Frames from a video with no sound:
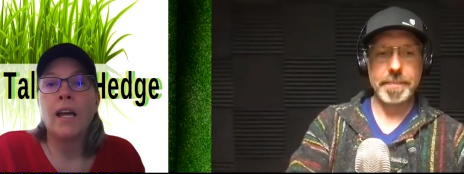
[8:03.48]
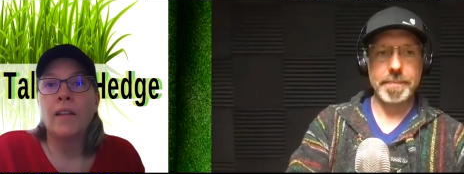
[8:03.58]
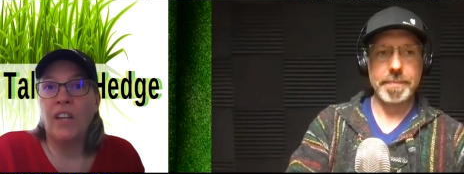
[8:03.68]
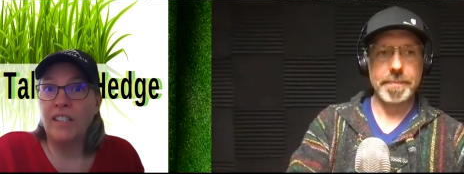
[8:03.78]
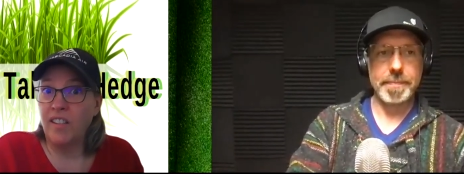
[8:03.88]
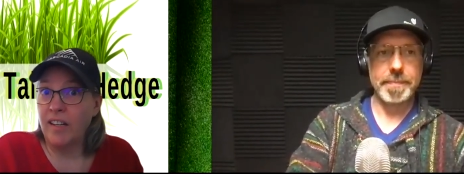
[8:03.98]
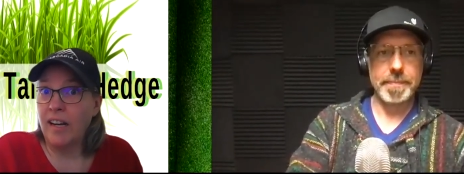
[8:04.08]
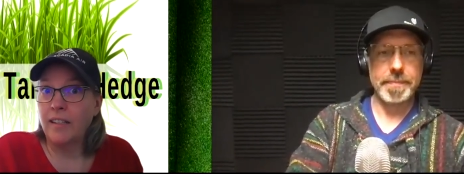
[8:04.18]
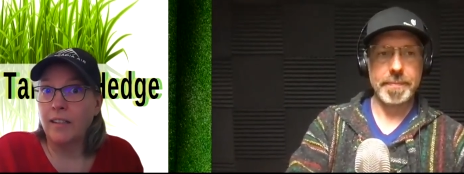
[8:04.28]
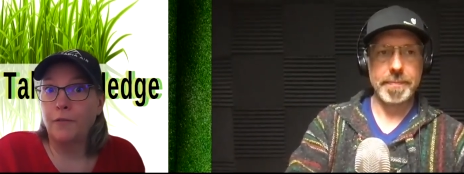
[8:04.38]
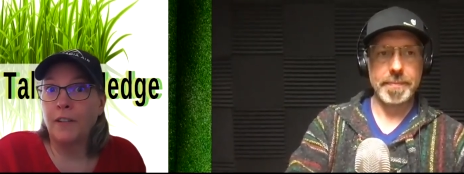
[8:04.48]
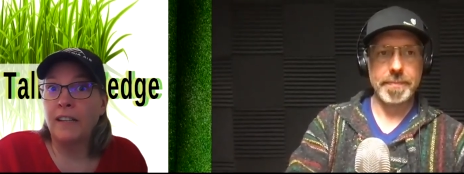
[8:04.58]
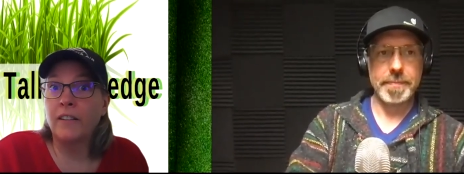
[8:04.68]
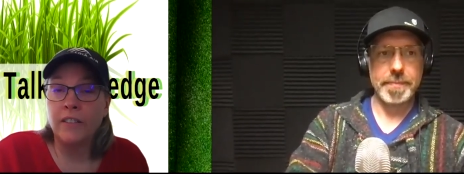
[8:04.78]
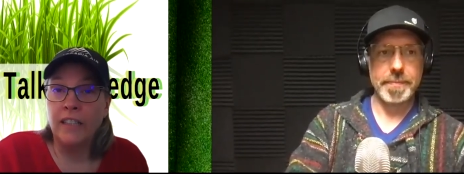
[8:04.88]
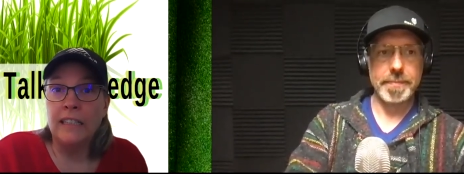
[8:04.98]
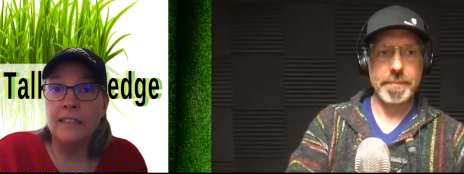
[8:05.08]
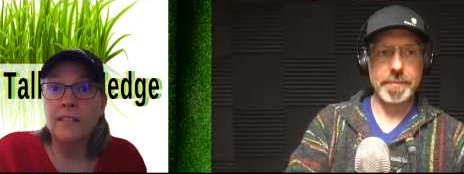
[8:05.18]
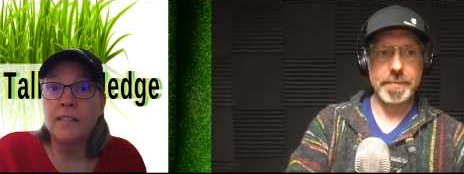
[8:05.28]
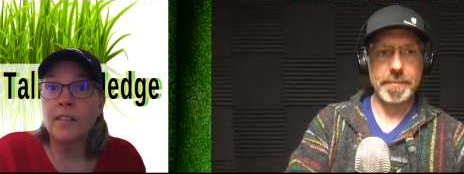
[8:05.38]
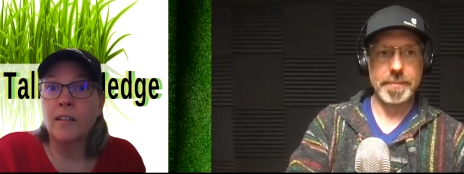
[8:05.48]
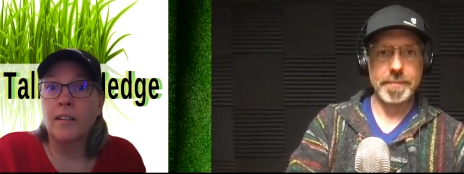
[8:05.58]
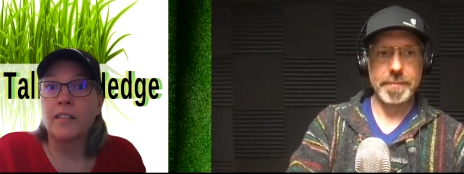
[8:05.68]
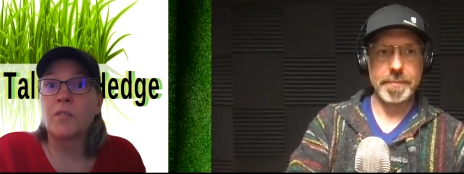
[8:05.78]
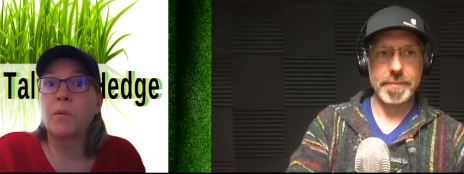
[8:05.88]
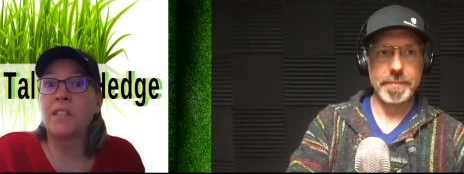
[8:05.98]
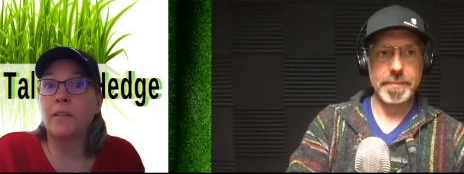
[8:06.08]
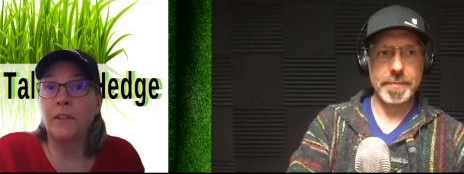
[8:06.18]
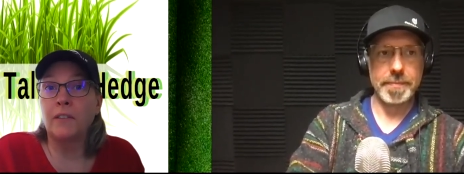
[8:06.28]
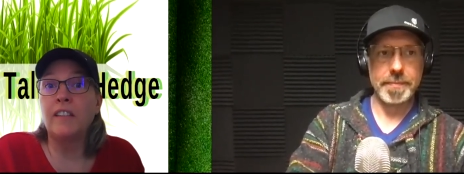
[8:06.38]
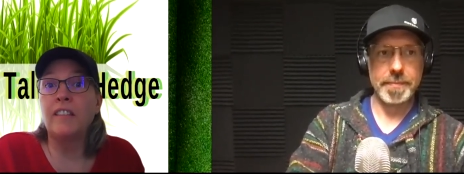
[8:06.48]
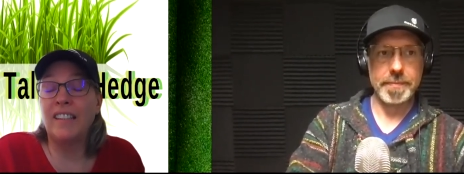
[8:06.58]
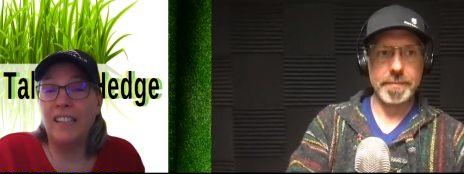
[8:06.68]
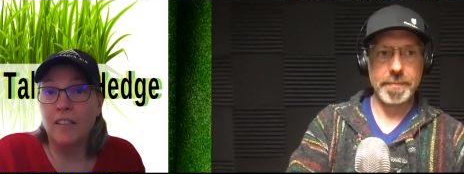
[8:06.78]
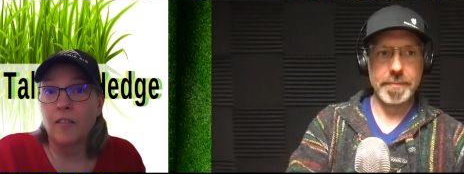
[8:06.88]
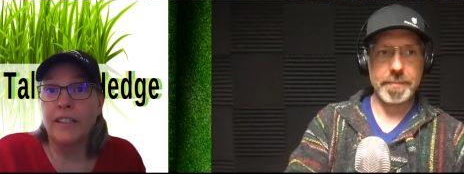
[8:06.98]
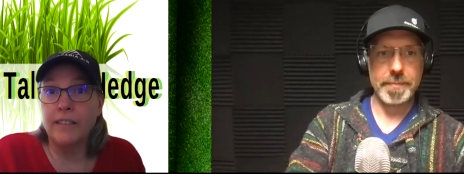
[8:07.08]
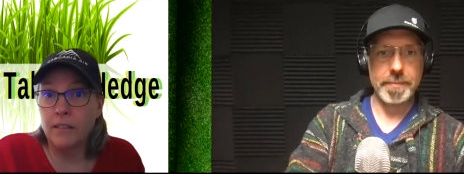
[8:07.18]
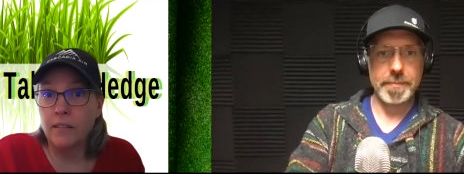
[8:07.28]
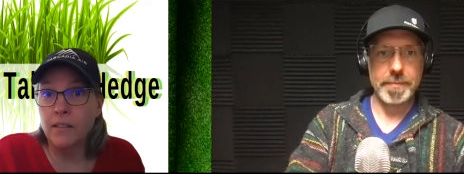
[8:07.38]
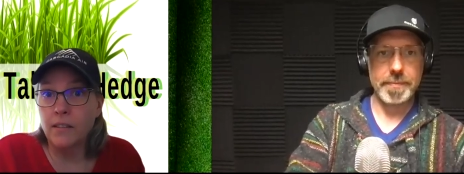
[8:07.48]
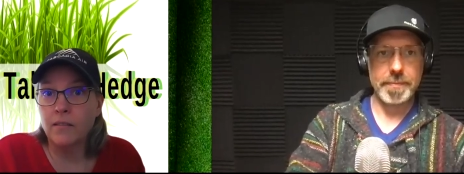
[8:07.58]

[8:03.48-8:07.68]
Speaker 1: They did identify their needs. Uh, specifically, they need a license.